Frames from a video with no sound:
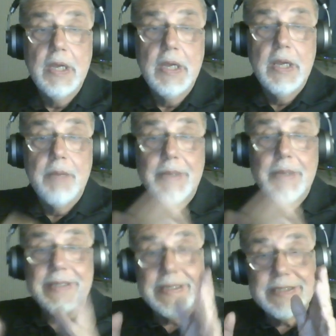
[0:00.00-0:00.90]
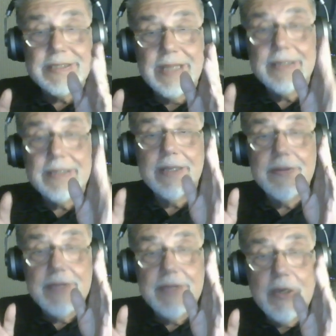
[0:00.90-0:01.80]
But that's not
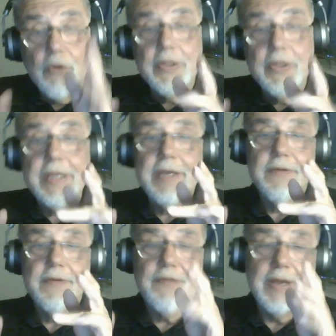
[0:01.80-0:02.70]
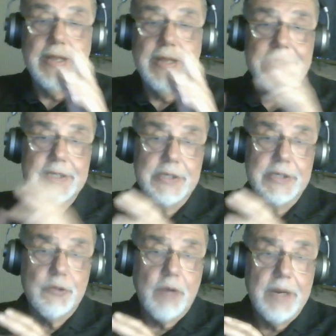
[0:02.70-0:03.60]
the only financing
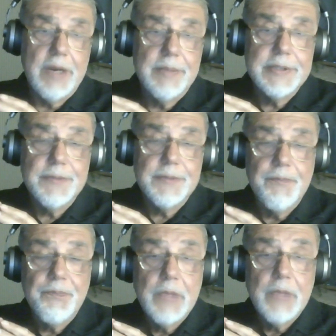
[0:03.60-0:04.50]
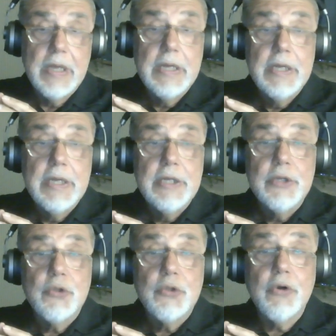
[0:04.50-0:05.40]
requirement.
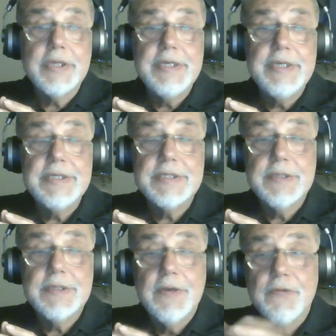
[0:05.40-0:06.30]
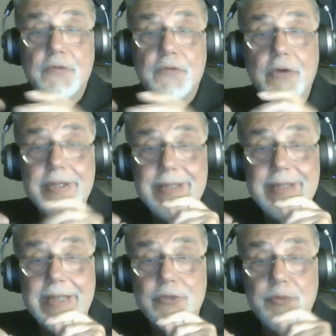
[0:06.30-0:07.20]
Turkey's foreign
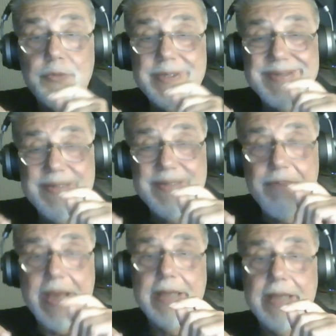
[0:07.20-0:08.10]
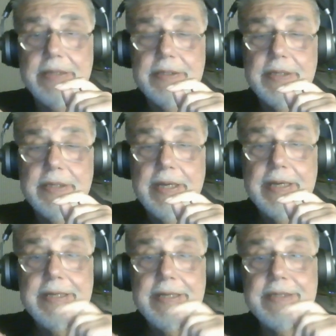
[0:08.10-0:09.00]
debt to be repaid
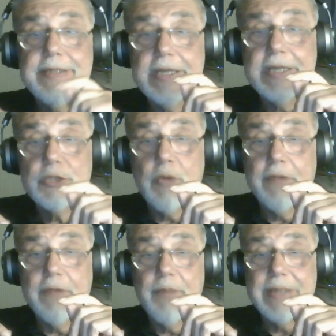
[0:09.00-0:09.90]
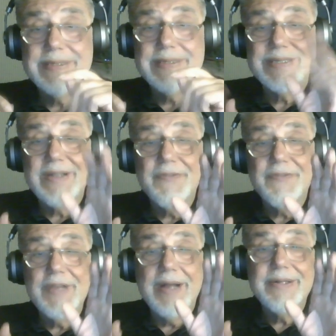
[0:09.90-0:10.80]
in the next 12 months is roughly
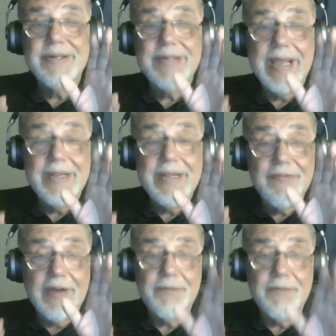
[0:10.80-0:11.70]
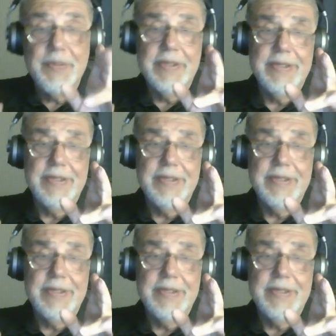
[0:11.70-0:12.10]
$185 billion.